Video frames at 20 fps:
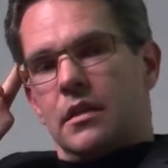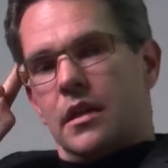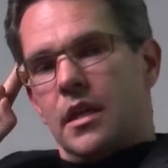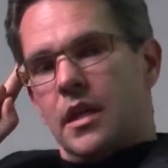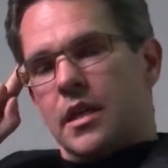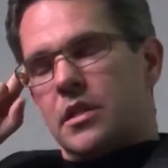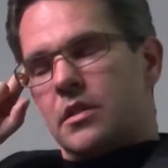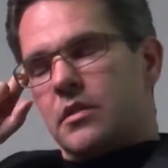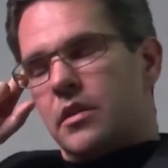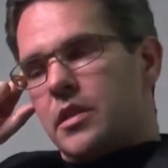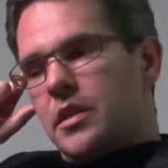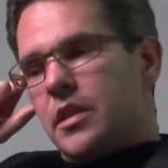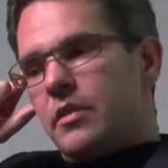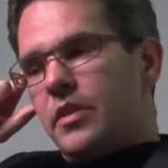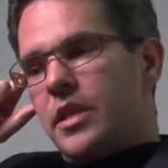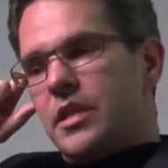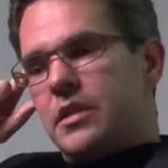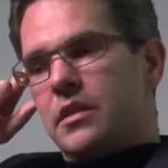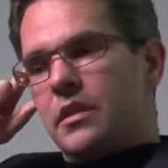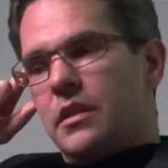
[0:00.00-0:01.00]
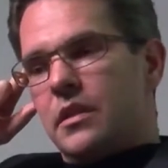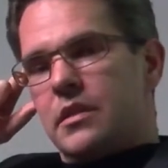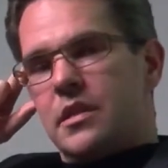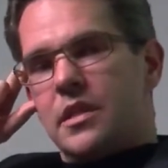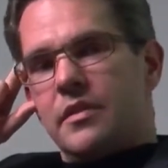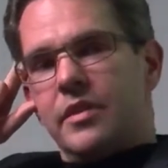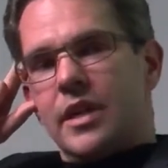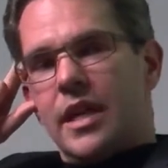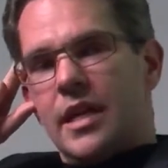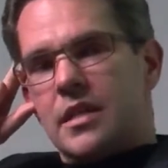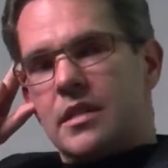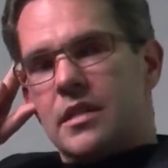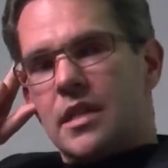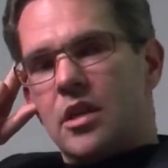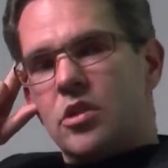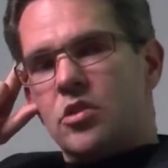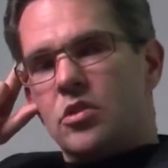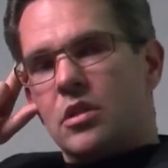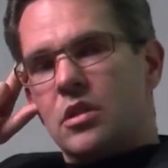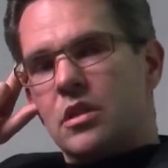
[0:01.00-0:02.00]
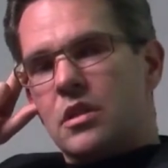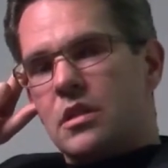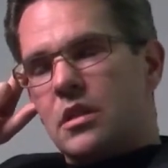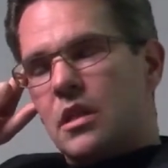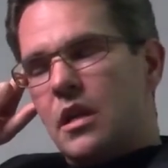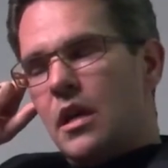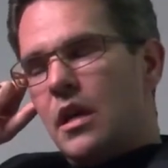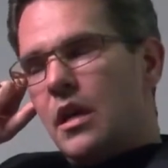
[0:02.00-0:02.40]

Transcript: extraterrestrial civilizations,